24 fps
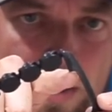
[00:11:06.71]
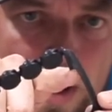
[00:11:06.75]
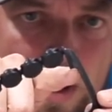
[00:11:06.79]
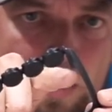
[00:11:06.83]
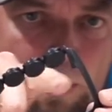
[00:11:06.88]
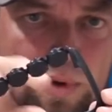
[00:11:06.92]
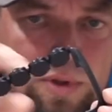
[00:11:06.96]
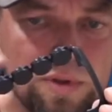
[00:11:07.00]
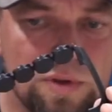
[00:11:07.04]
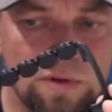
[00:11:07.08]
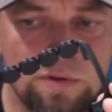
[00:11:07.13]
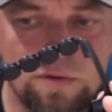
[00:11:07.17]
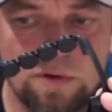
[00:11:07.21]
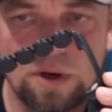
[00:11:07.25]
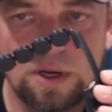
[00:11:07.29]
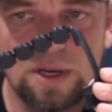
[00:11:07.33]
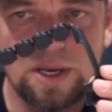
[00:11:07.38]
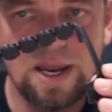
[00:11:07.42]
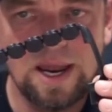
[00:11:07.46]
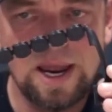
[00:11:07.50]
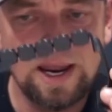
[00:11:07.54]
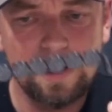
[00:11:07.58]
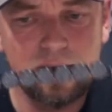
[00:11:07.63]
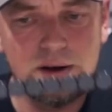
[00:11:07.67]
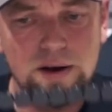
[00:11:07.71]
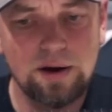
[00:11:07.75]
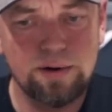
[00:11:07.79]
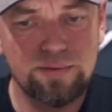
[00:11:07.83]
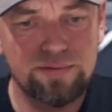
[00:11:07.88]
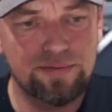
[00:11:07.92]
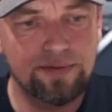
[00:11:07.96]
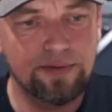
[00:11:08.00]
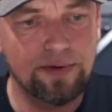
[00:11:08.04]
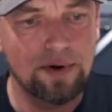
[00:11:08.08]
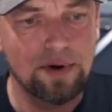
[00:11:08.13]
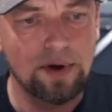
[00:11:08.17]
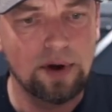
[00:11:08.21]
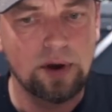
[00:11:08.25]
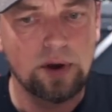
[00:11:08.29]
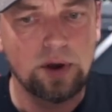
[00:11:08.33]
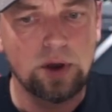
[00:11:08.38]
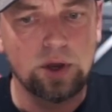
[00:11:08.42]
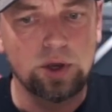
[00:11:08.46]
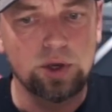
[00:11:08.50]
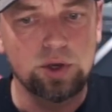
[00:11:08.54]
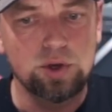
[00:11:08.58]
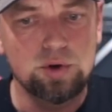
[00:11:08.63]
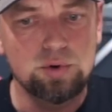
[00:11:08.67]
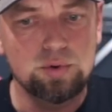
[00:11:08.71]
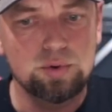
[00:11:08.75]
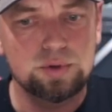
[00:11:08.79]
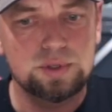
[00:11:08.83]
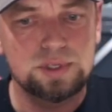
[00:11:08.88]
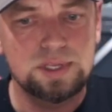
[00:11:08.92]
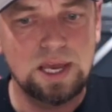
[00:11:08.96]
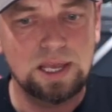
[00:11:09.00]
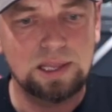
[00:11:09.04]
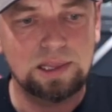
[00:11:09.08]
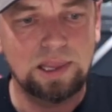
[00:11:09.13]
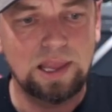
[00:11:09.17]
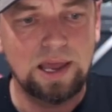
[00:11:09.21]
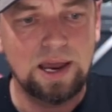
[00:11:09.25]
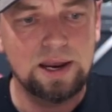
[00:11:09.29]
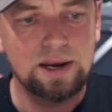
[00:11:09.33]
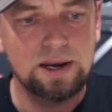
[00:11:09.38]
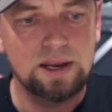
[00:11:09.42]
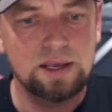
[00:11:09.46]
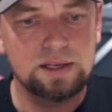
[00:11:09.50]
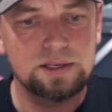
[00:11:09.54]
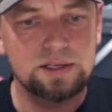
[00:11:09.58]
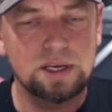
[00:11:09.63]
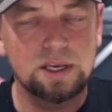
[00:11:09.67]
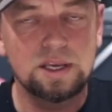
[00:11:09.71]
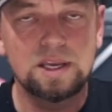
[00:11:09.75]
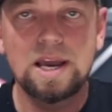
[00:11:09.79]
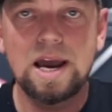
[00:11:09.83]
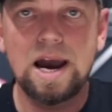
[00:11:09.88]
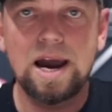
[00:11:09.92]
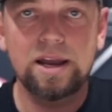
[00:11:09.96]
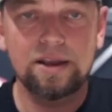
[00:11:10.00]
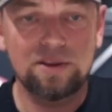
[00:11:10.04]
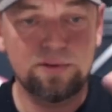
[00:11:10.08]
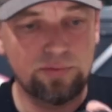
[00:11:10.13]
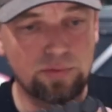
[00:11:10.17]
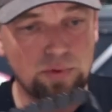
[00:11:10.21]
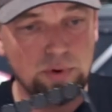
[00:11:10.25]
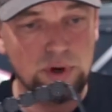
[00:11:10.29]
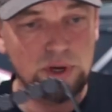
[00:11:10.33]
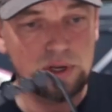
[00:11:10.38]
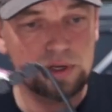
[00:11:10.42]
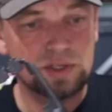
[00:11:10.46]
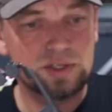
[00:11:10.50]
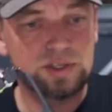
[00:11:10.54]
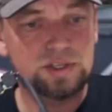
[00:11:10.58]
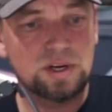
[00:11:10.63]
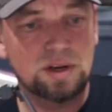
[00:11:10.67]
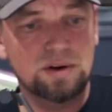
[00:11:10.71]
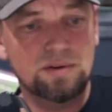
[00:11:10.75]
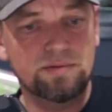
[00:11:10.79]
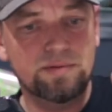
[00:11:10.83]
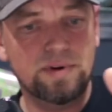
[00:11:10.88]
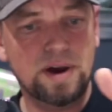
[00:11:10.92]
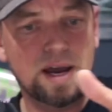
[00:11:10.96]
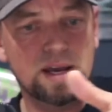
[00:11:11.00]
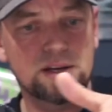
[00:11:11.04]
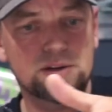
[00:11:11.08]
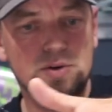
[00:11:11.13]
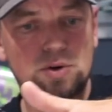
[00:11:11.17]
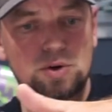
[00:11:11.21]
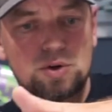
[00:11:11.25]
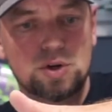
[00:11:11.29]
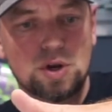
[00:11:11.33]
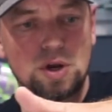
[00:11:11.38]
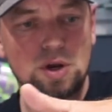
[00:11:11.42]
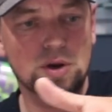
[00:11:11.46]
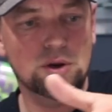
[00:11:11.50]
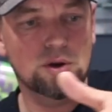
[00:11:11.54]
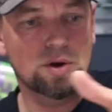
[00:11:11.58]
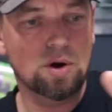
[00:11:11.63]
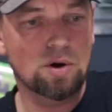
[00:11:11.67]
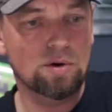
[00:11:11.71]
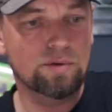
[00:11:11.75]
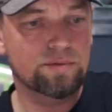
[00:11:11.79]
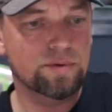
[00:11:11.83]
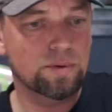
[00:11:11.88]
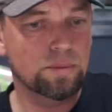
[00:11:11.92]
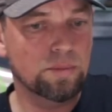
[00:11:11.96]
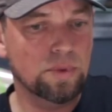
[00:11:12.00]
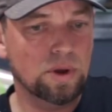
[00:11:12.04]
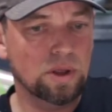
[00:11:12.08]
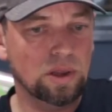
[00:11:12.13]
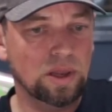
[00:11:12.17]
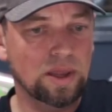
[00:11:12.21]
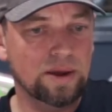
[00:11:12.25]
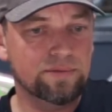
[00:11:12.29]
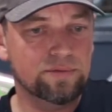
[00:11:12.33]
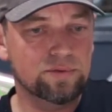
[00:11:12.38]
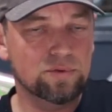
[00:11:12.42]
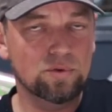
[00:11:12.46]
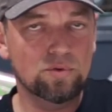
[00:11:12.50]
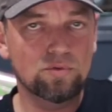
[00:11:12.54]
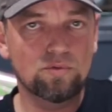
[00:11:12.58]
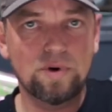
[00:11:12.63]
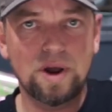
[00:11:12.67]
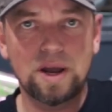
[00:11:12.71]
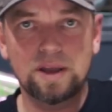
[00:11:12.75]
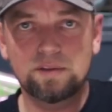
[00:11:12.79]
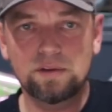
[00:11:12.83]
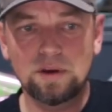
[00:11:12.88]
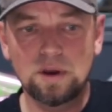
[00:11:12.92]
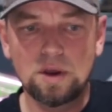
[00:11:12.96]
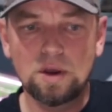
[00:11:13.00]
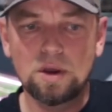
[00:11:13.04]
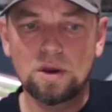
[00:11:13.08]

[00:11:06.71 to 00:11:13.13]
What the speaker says: I wanted to kind of use that line as a guide for the sun visor to go from left to the right.